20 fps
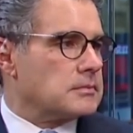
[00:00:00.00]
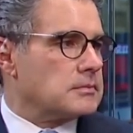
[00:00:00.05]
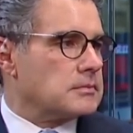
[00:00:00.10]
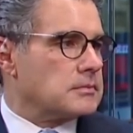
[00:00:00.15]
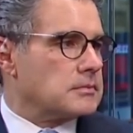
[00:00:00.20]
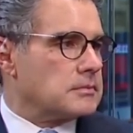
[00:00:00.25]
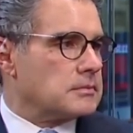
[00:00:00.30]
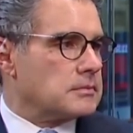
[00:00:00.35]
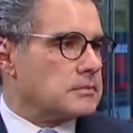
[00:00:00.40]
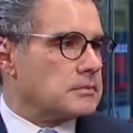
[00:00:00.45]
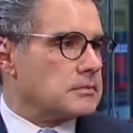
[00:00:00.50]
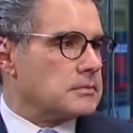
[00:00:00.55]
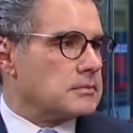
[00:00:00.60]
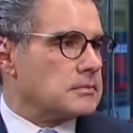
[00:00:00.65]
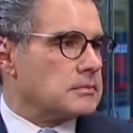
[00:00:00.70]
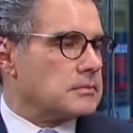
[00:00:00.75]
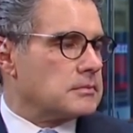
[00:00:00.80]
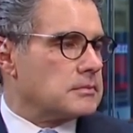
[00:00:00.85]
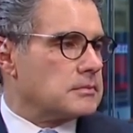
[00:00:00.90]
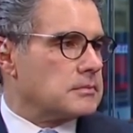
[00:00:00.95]

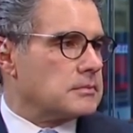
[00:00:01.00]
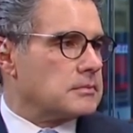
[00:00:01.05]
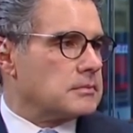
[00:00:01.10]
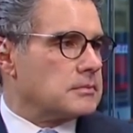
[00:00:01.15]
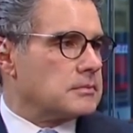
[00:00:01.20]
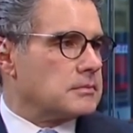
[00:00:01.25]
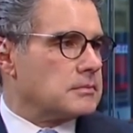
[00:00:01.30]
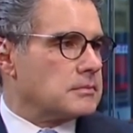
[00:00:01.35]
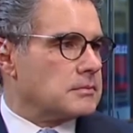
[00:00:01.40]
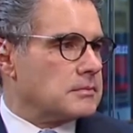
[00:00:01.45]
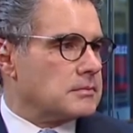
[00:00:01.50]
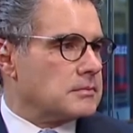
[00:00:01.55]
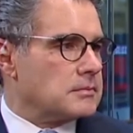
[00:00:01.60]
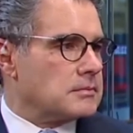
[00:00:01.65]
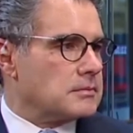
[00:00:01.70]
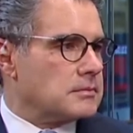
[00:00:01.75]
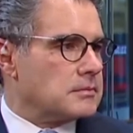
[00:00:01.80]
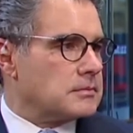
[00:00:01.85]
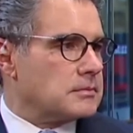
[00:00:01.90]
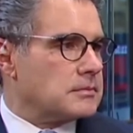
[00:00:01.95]

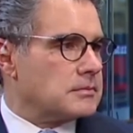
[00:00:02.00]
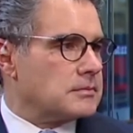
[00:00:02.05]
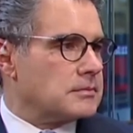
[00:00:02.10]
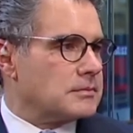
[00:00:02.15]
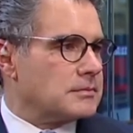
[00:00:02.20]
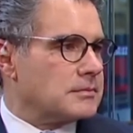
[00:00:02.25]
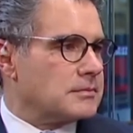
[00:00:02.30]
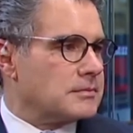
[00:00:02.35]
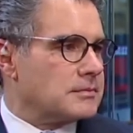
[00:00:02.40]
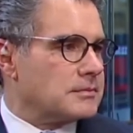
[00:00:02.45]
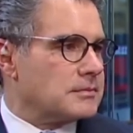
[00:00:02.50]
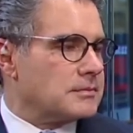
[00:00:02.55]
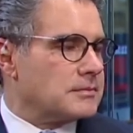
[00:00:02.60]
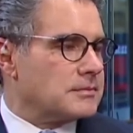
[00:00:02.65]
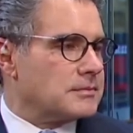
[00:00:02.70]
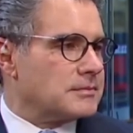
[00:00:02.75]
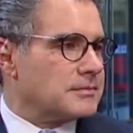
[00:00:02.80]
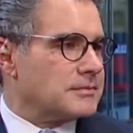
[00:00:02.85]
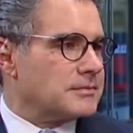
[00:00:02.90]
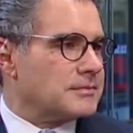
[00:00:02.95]

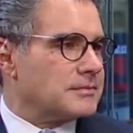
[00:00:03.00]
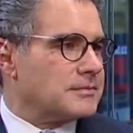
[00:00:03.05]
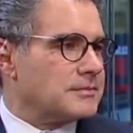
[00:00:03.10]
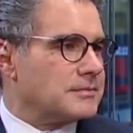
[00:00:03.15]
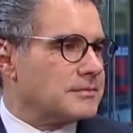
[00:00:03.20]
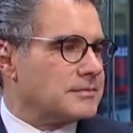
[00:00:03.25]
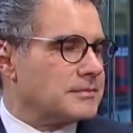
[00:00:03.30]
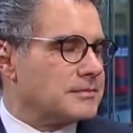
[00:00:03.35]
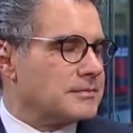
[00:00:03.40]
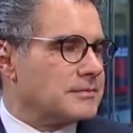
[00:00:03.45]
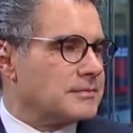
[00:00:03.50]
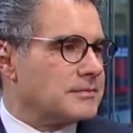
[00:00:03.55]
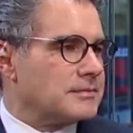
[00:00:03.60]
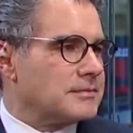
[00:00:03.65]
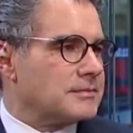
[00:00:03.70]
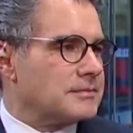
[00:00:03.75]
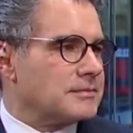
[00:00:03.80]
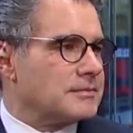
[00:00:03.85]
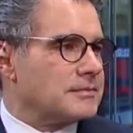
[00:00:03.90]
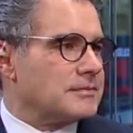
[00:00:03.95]

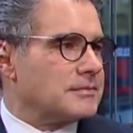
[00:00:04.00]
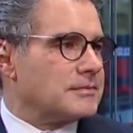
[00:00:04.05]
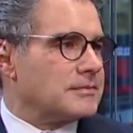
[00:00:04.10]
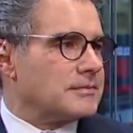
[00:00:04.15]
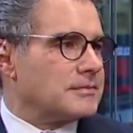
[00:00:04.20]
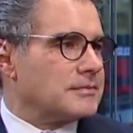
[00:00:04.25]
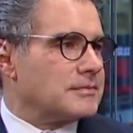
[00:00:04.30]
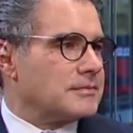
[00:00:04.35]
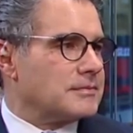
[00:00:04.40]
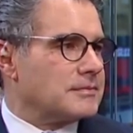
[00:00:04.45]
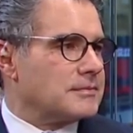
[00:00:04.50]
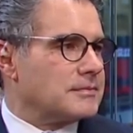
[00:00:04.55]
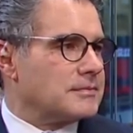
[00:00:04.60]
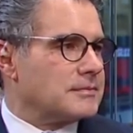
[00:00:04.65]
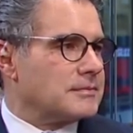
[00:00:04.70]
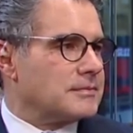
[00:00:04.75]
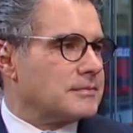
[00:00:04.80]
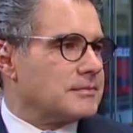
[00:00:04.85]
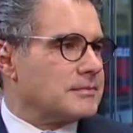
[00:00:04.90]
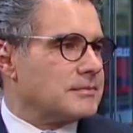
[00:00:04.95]

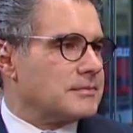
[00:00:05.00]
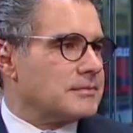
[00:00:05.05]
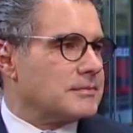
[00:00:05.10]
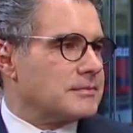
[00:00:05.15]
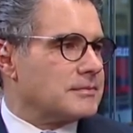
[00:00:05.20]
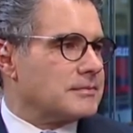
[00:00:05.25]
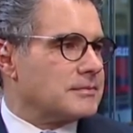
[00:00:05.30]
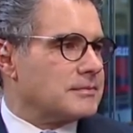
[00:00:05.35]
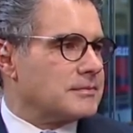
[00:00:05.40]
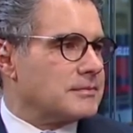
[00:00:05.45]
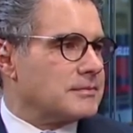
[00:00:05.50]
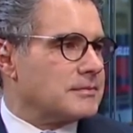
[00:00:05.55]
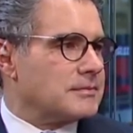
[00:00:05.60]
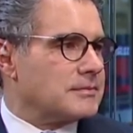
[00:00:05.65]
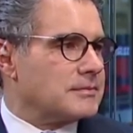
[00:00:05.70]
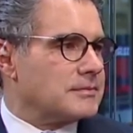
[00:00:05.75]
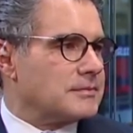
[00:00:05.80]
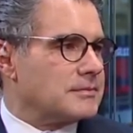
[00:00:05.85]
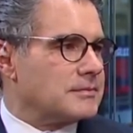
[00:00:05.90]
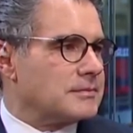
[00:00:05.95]

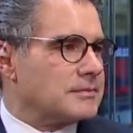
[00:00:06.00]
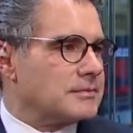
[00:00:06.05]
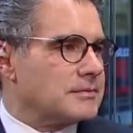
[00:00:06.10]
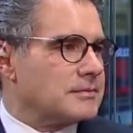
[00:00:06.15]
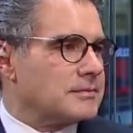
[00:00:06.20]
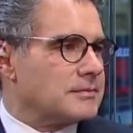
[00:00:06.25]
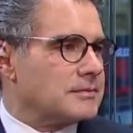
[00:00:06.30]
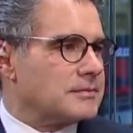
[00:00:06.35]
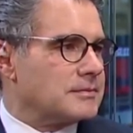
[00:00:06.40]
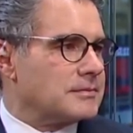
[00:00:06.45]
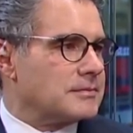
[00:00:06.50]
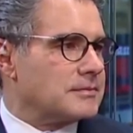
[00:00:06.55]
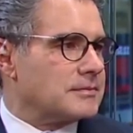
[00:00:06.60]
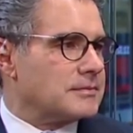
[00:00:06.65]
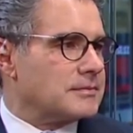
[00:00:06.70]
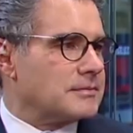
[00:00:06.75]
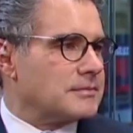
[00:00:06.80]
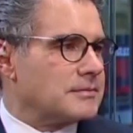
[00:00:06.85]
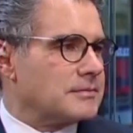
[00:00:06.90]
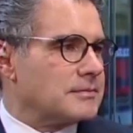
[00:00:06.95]

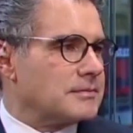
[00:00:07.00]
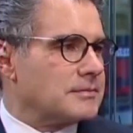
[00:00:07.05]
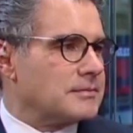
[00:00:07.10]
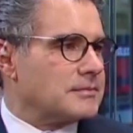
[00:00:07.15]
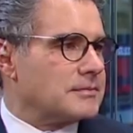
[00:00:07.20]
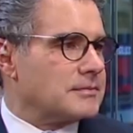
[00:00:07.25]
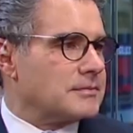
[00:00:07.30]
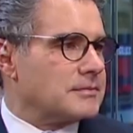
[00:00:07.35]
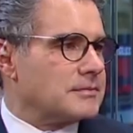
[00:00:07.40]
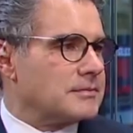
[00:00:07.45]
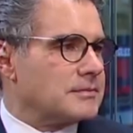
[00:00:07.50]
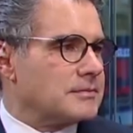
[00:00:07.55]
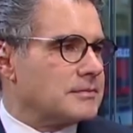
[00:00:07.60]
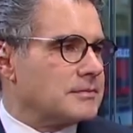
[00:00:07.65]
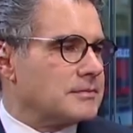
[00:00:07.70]
The person shown says nothing.